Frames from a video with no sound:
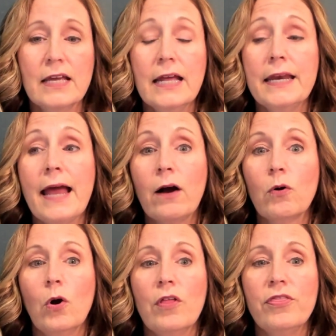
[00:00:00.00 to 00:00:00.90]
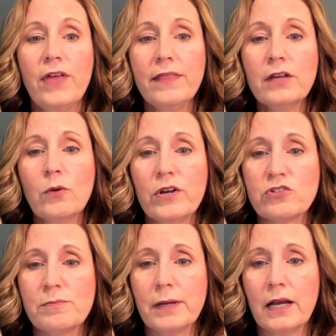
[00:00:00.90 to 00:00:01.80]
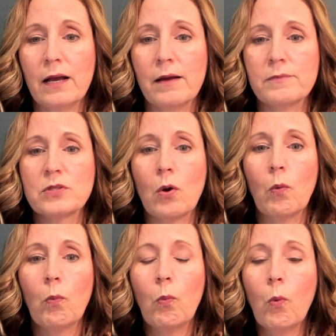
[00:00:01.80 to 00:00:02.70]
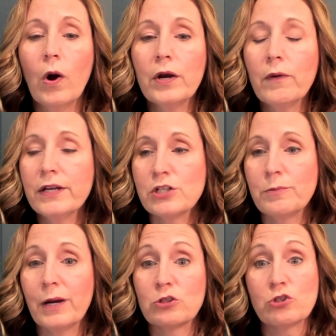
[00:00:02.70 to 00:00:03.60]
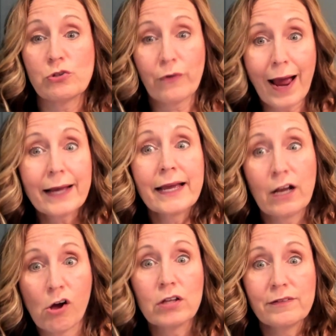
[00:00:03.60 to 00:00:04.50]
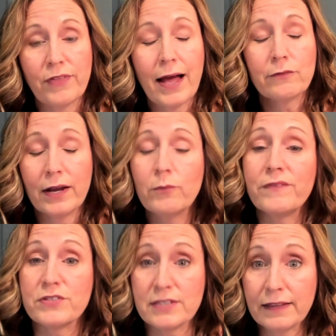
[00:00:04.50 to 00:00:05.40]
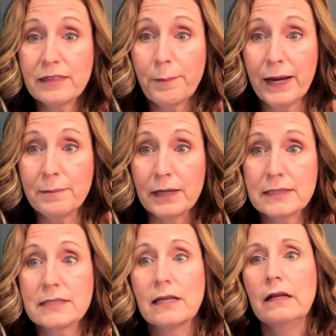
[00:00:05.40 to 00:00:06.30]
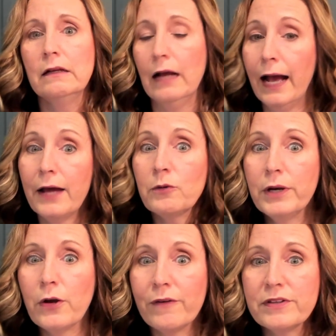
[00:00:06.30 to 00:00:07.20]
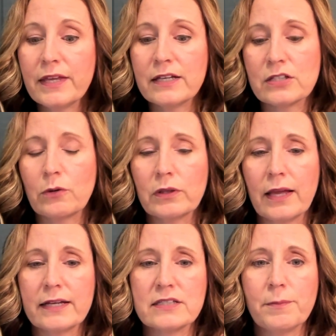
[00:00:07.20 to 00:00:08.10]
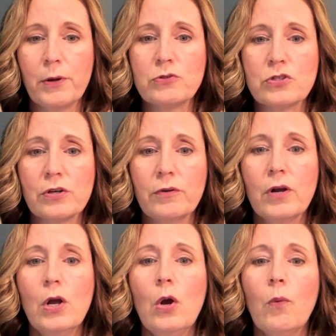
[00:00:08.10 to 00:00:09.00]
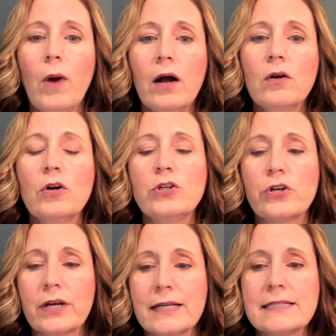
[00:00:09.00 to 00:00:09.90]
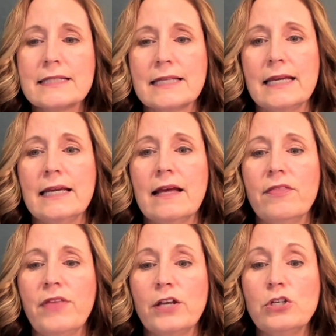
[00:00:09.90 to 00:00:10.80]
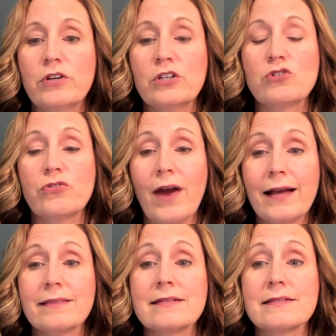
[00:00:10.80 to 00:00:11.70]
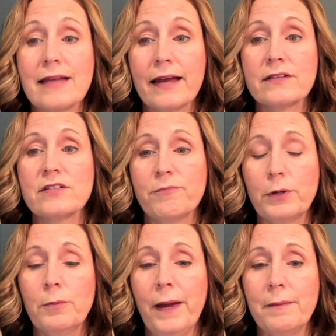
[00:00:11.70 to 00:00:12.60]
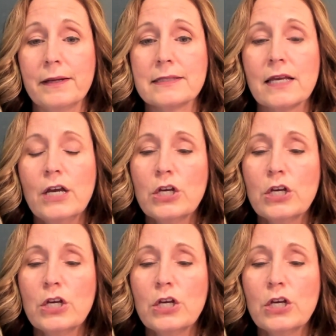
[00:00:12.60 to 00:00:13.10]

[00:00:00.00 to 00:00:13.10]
Now, then the question becomes, what do I do about tracking all of that, right? We've sent the payments. How do we know everything is going like it's supposed to? Well, you're going to see that you can track the status of bill payments.